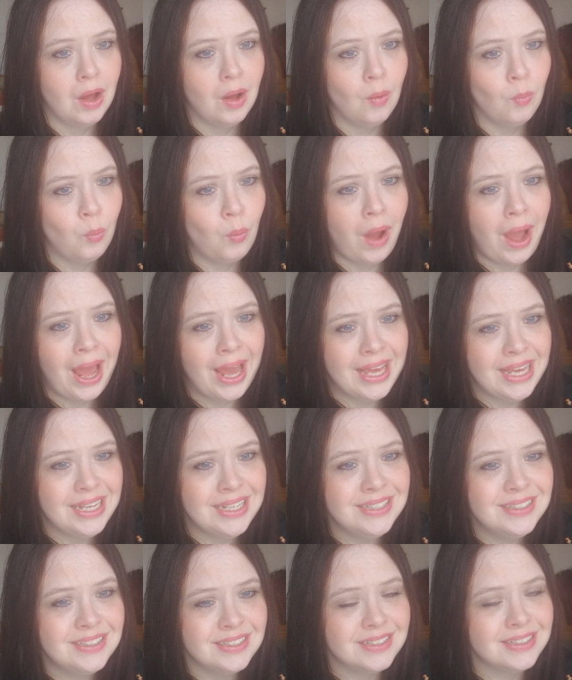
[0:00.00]

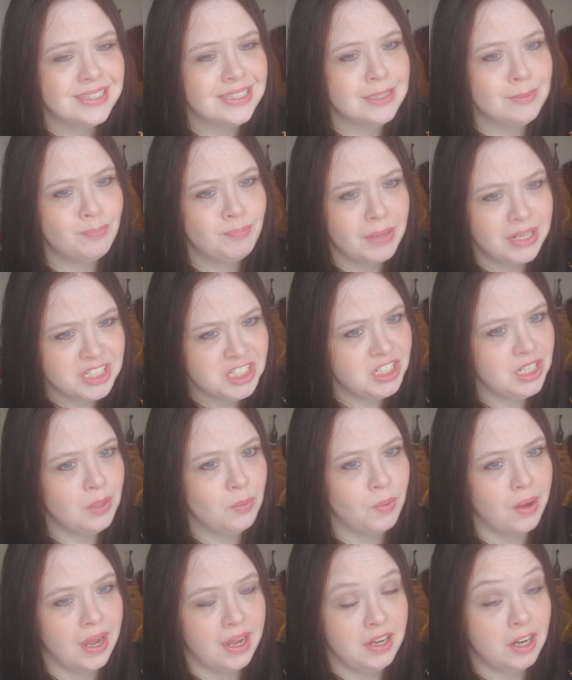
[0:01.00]
Wade, especially
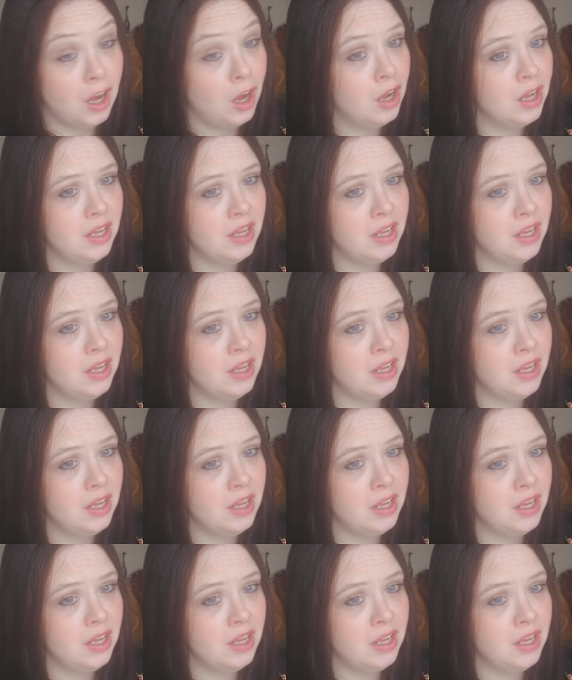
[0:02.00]
Wade,